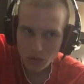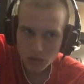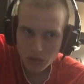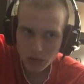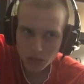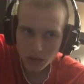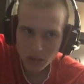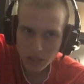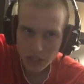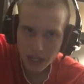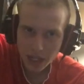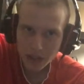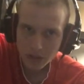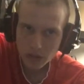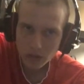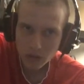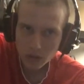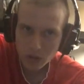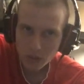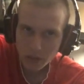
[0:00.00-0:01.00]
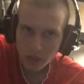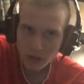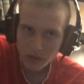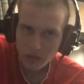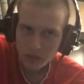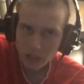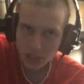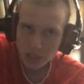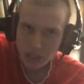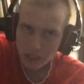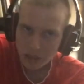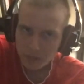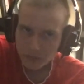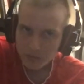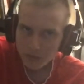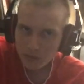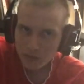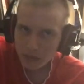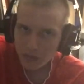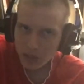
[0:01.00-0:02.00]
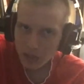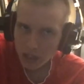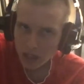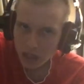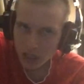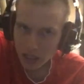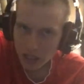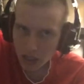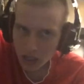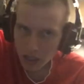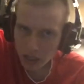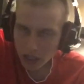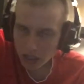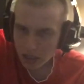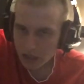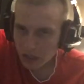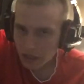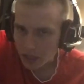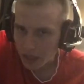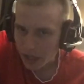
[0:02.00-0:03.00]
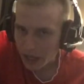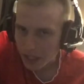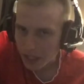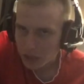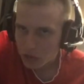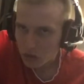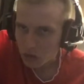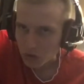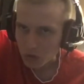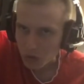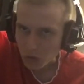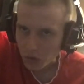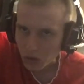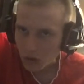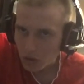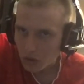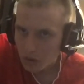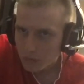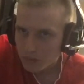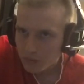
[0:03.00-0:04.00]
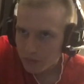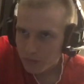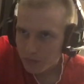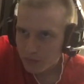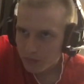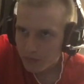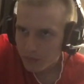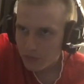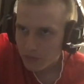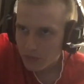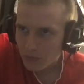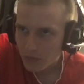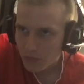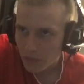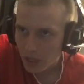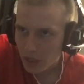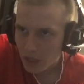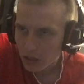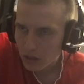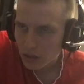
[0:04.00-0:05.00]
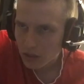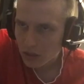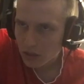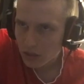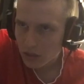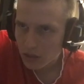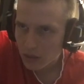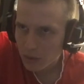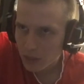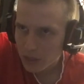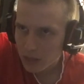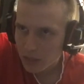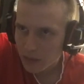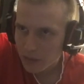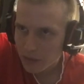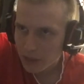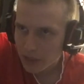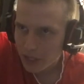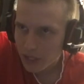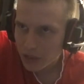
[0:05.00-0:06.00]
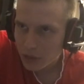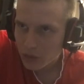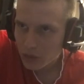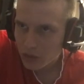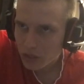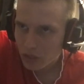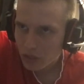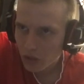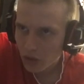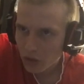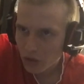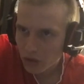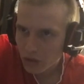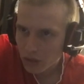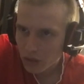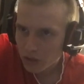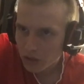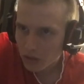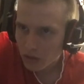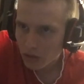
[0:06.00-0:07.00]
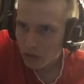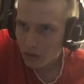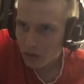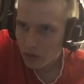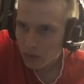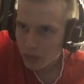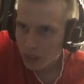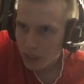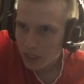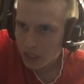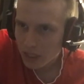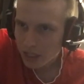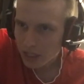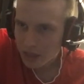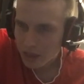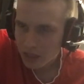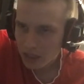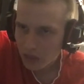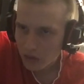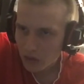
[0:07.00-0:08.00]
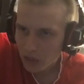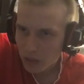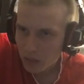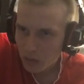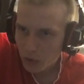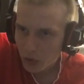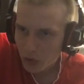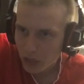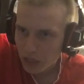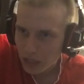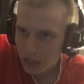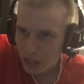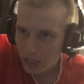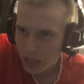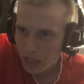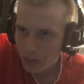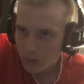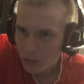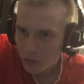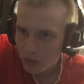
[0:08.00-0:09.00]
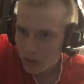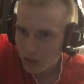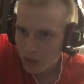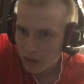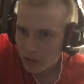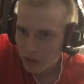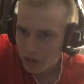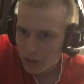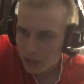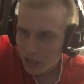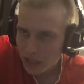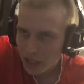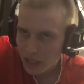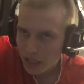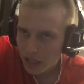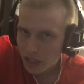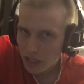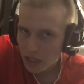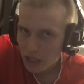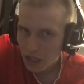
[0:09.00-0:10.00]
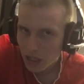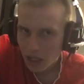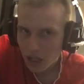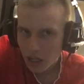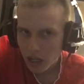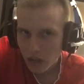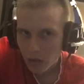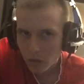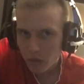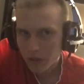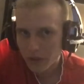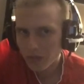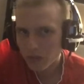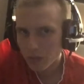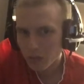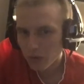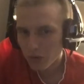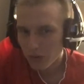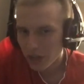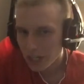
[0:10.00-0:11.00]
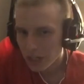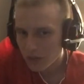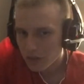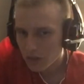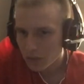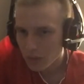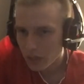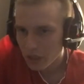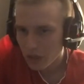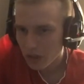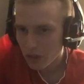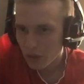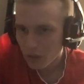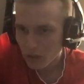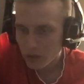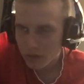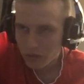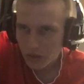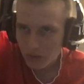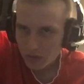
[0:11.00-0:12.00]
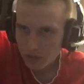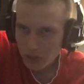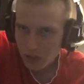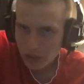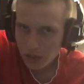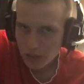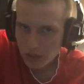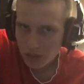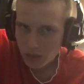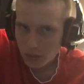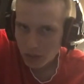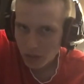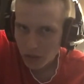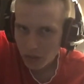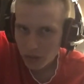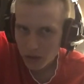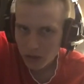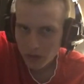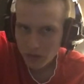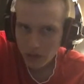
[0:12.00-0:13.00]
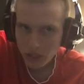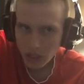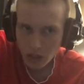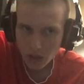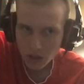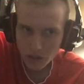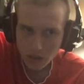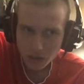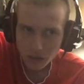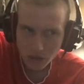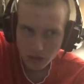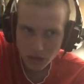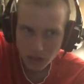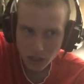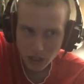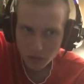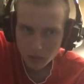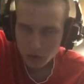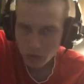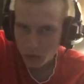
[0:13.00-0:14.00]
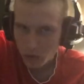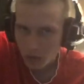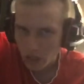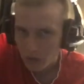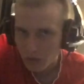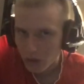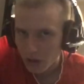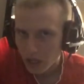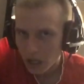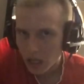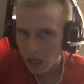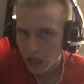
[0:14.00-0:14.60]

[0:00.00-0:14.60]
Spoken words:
So the Dodgers were the better team than the Nationals were. And they're clearly the best team in the National League all year long. I mean, I can't think of any point in time where you could say, I wonder if the Braves are better, I wonder if the Phillies are better, I wonder if the Cardinals, Cubs, whoever.